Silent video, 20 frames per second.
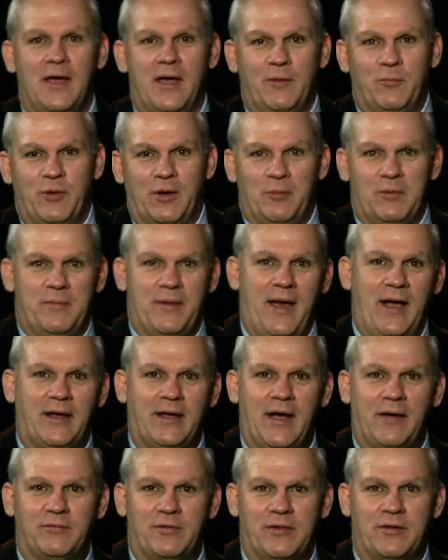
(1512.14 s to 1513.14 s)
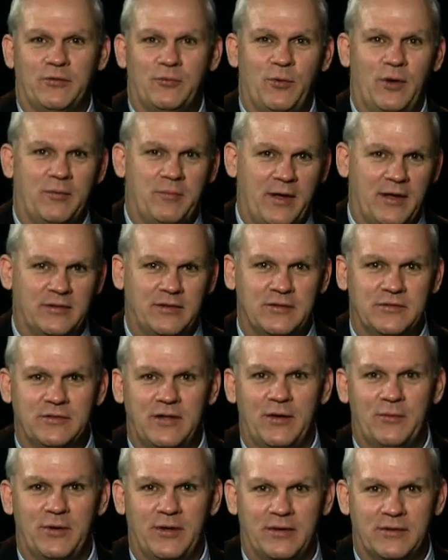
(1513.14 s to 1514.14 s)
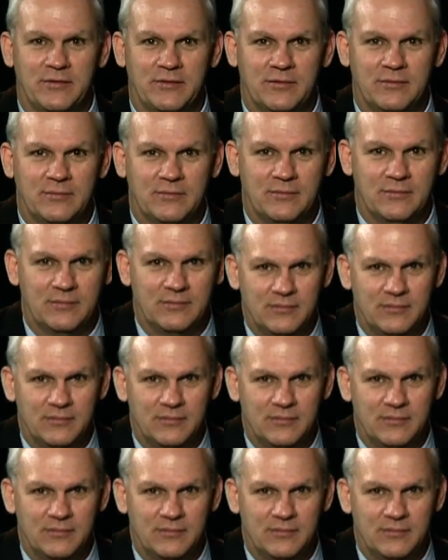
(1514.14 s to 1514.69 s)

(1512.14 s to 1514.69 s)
And we'll be back after this quick message. Stay with us.